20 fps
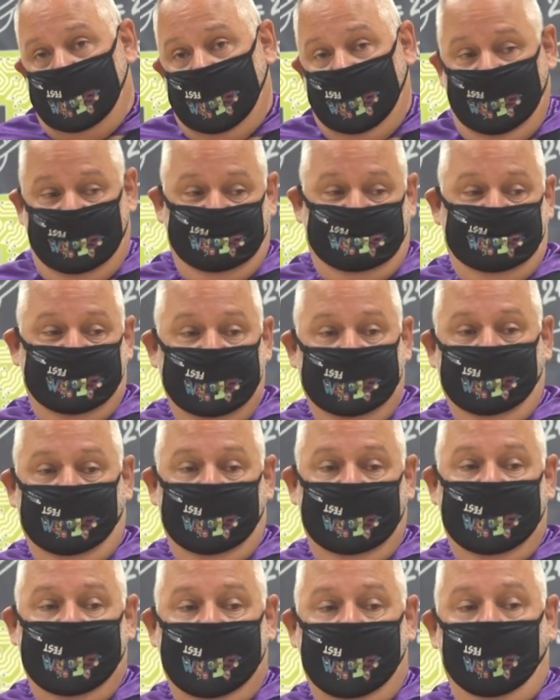and
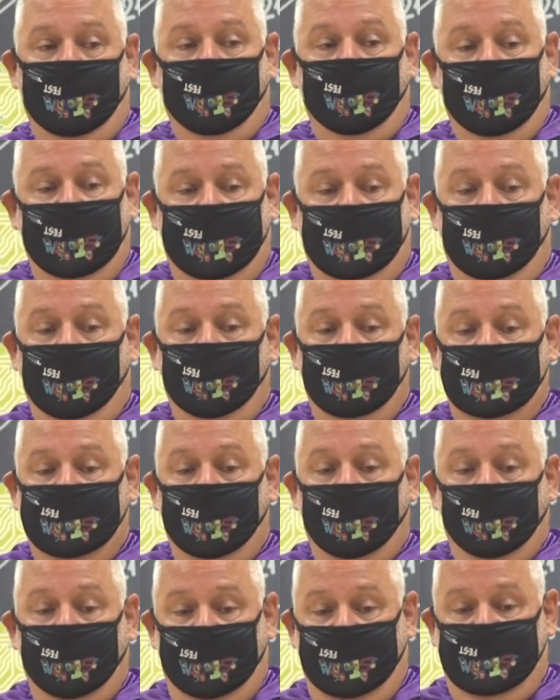figuring out where we
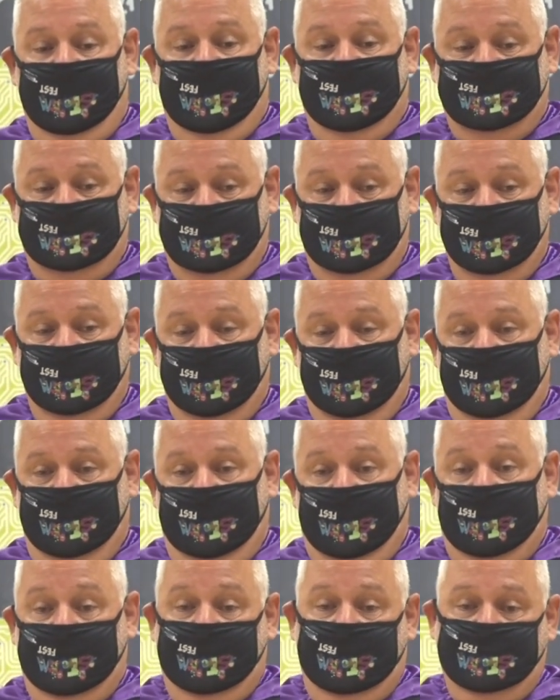weren't as good,
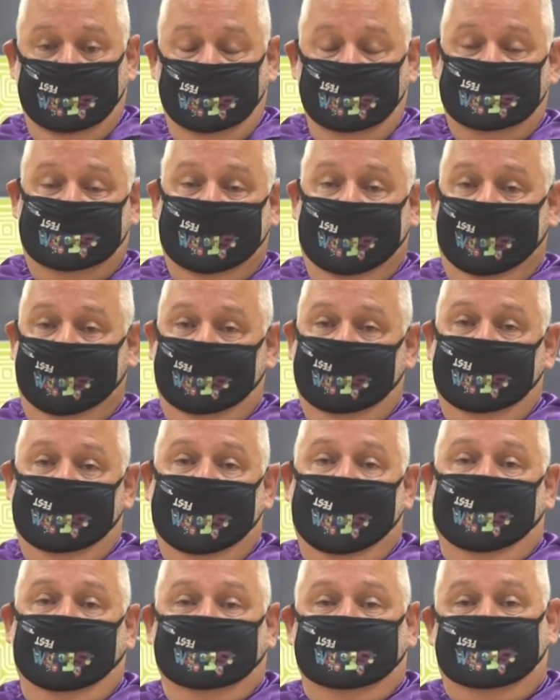and they use data
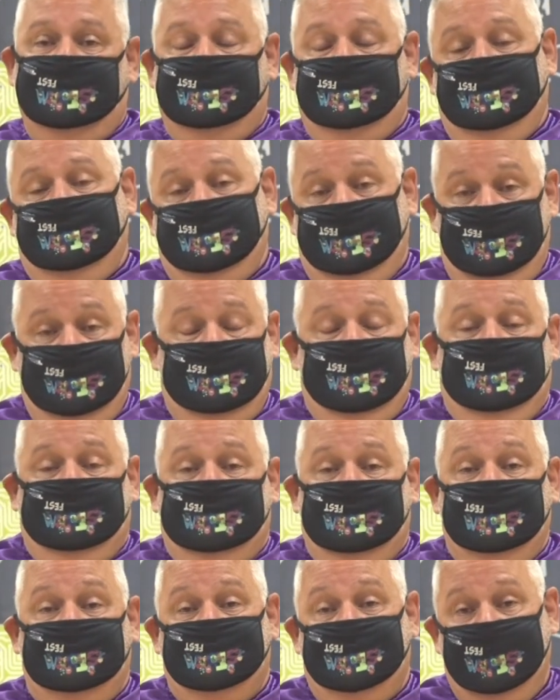analysis and
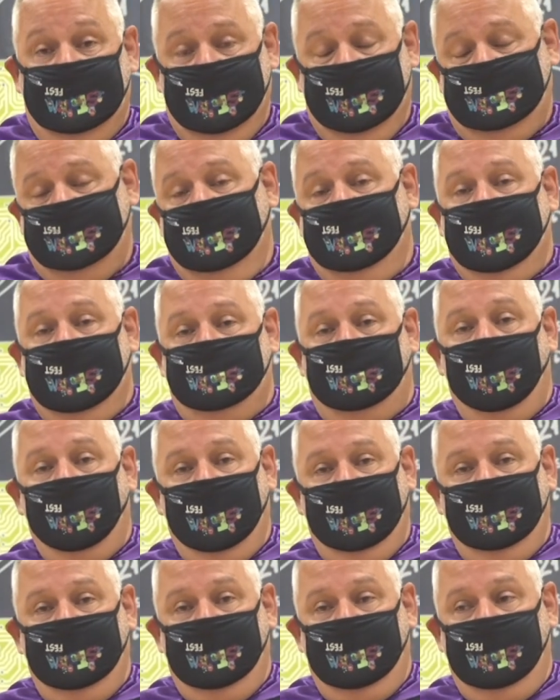statistics to get to that
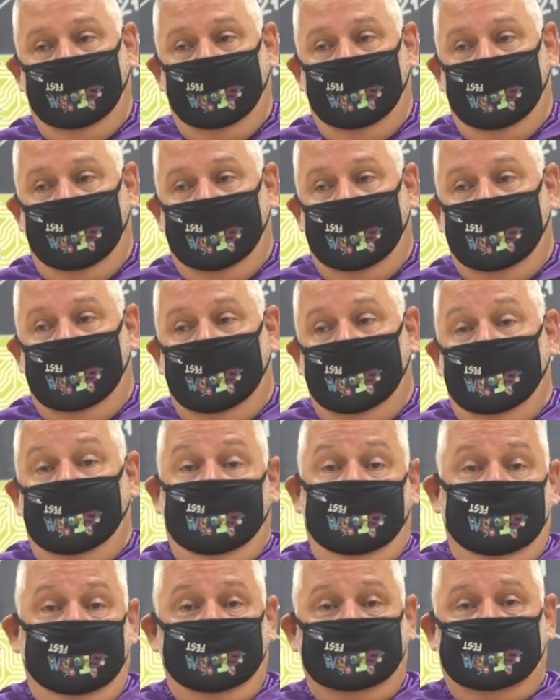point.
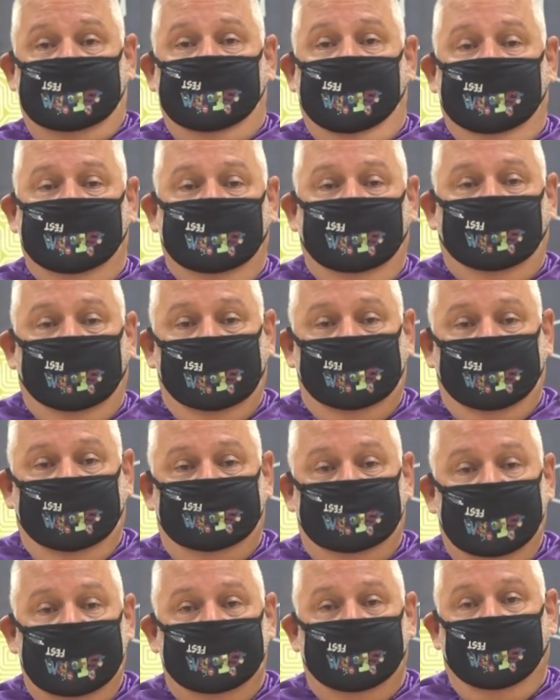There's another group
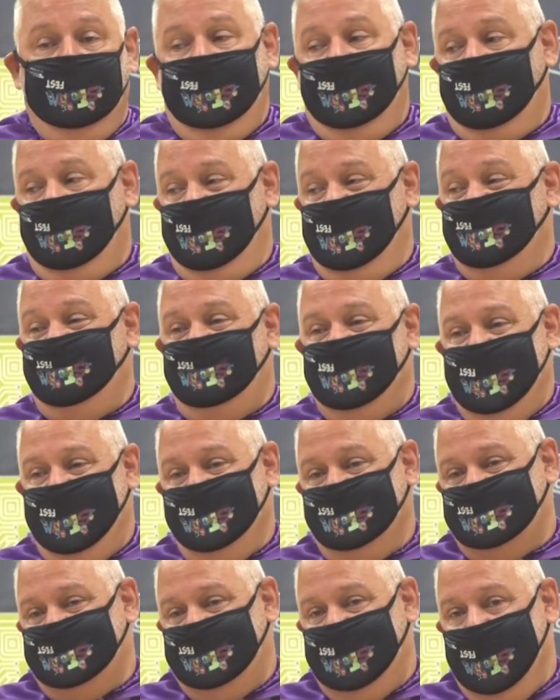of people that are
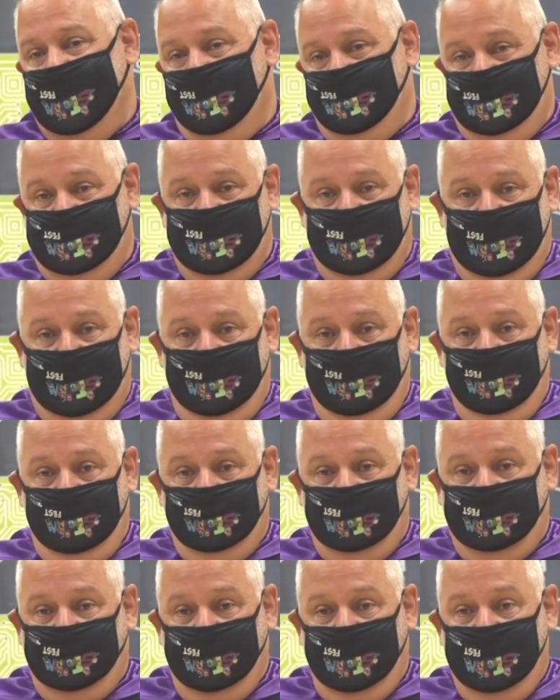advanced scouting
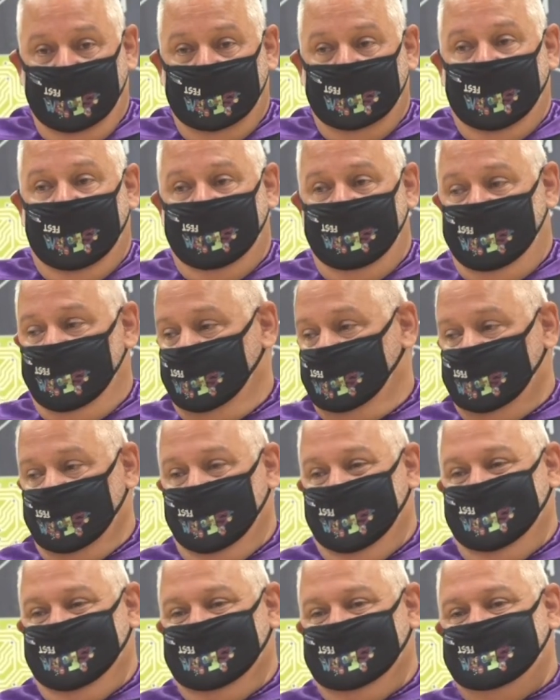games, and they're
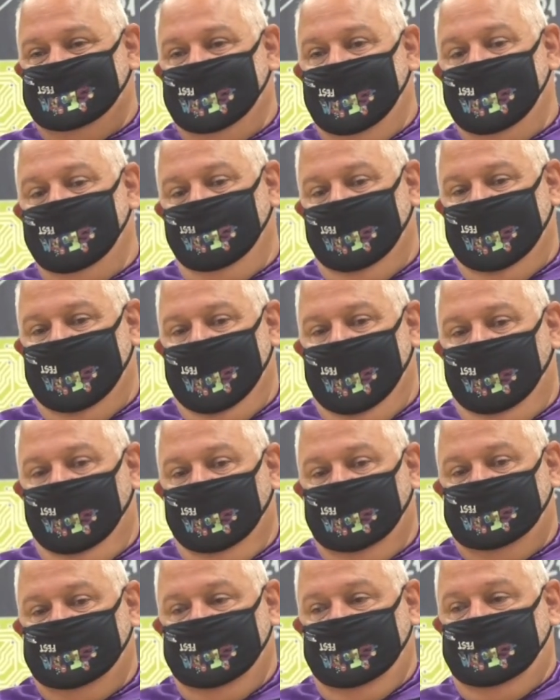doing the same
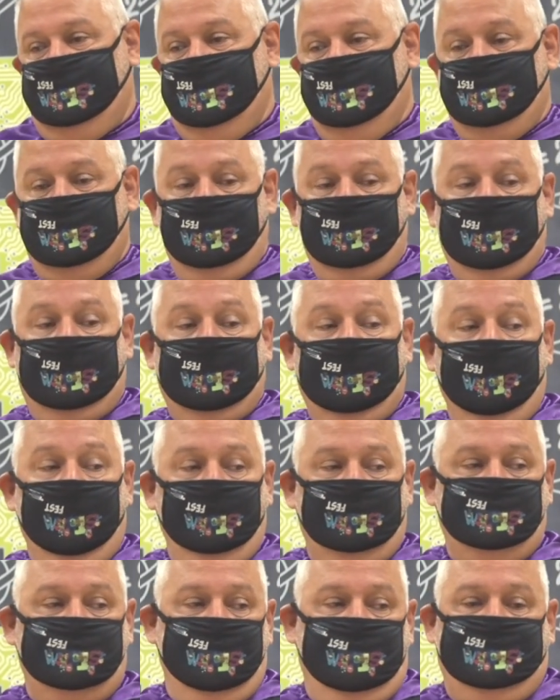analysis so the
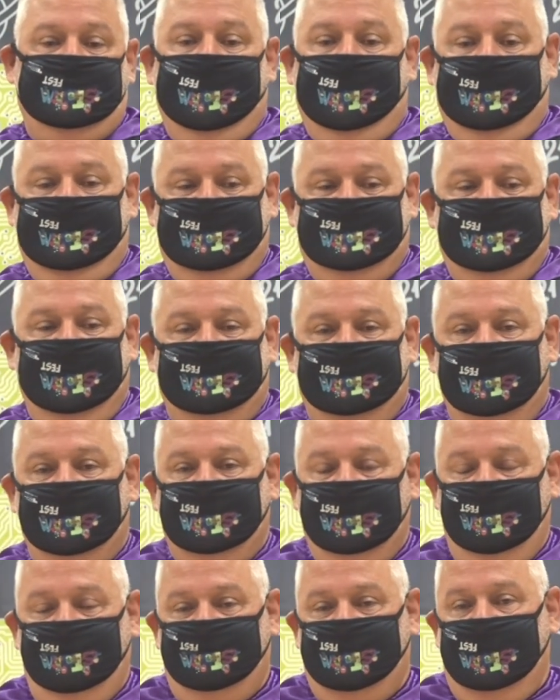coach knows how to set the
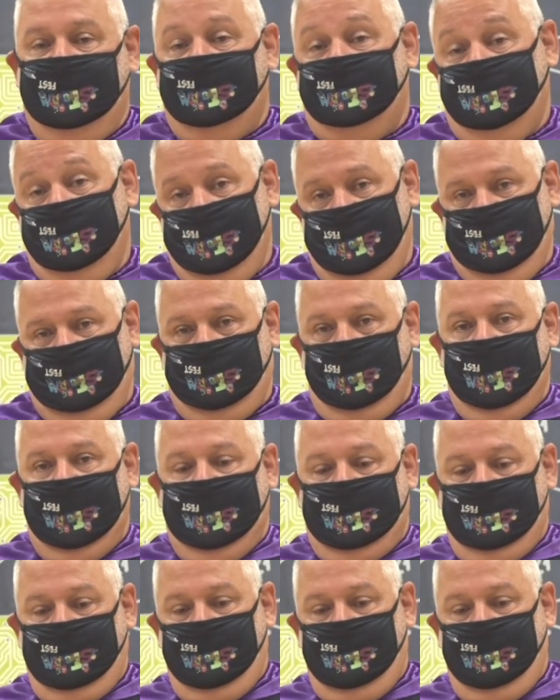defense for this week.